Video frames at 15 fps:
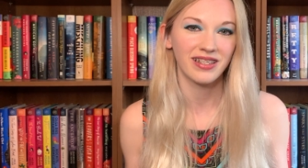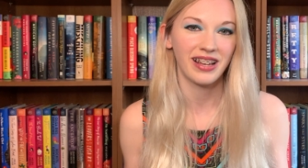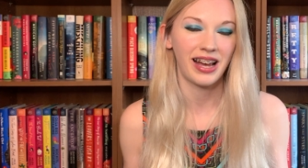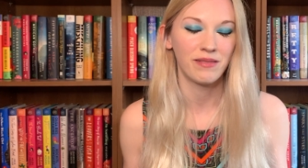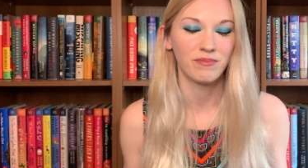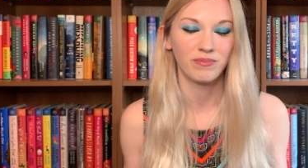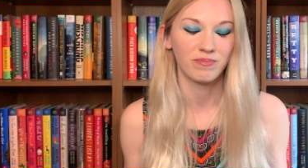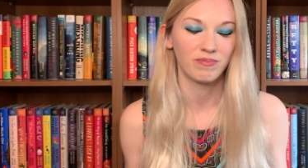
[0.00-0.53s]

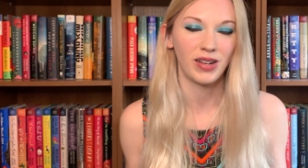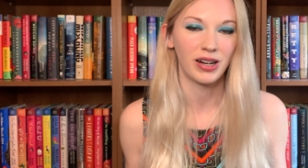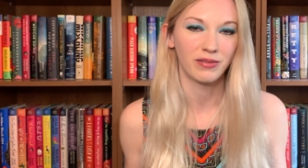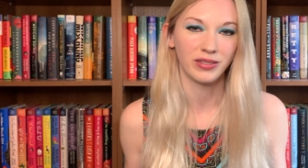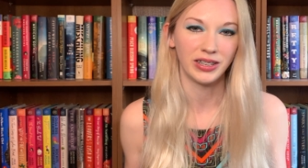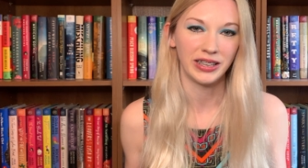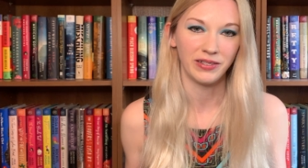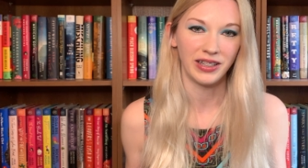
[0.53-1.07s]
I'm not
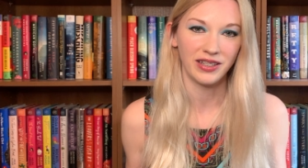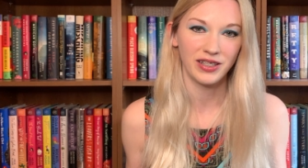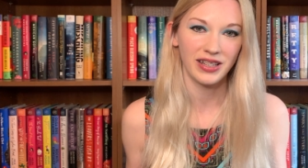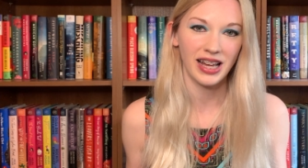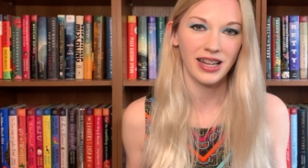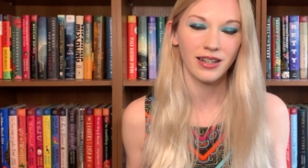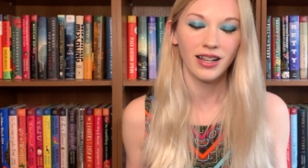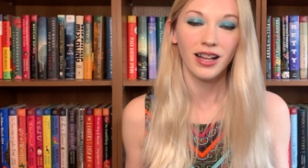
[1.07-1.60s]
really into
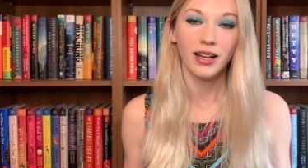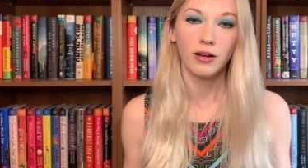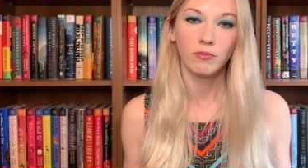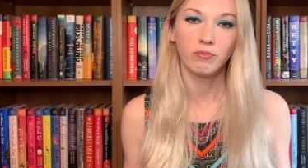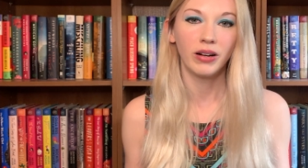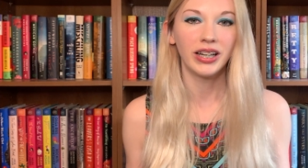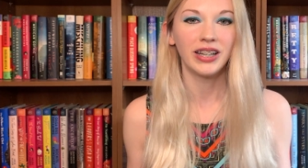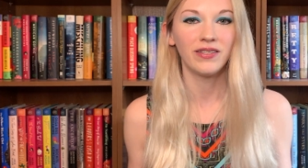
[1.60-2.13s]
that,
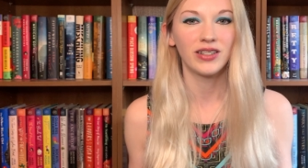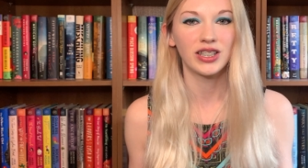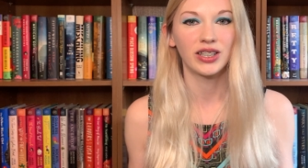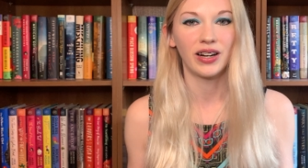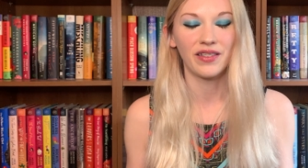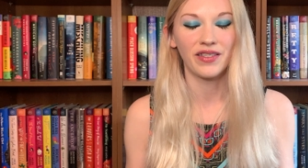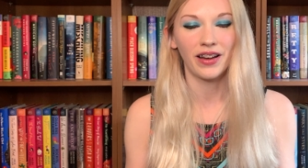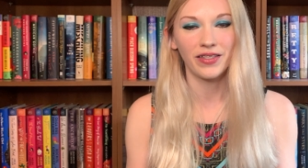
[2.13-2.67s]
but even so,
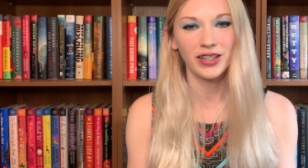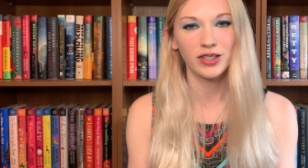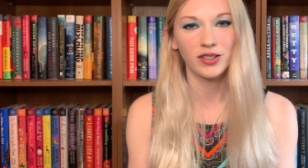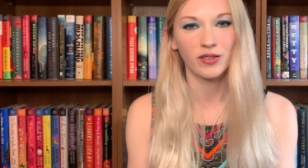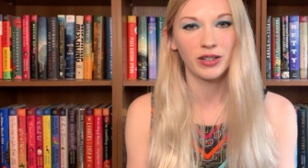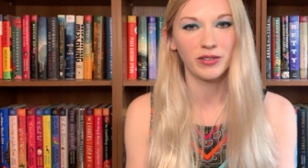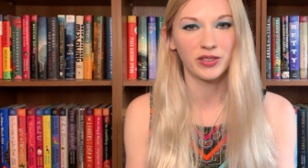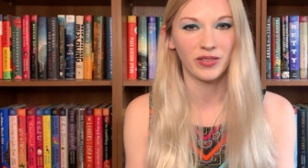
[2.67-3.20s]
I thought this
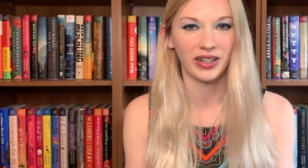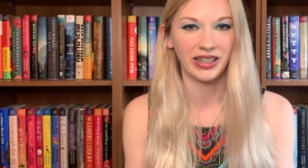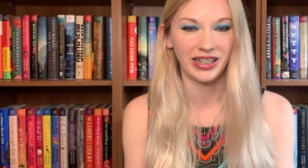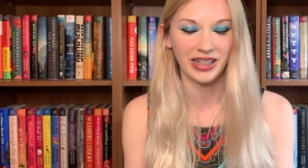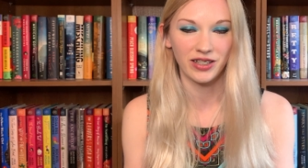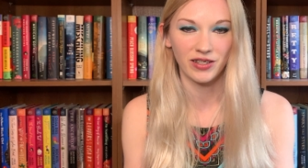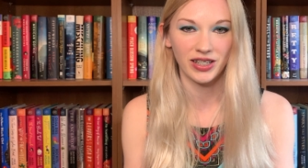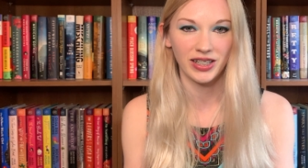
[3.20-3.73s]
story was very
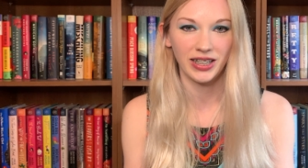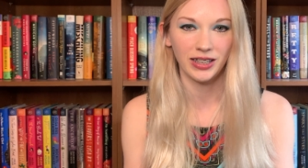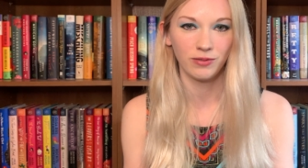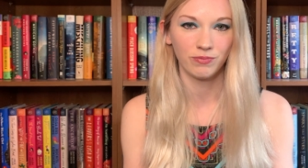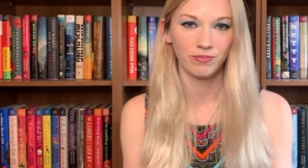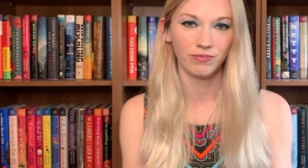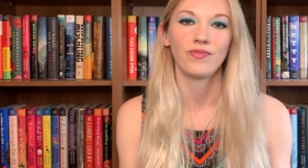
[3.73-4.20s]
interesting.